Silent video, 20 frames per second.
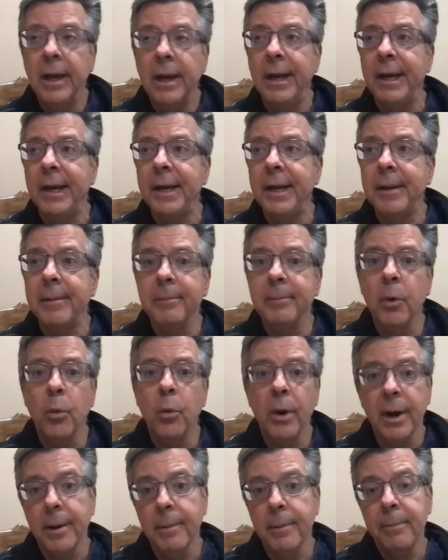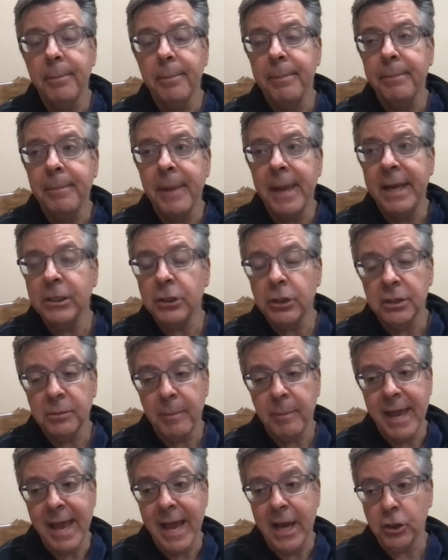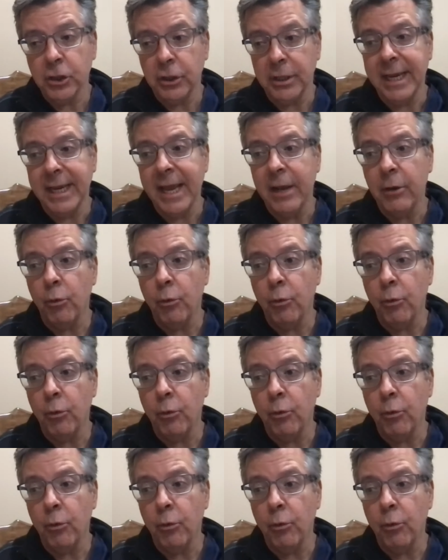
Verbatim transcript: um, where patients may actually get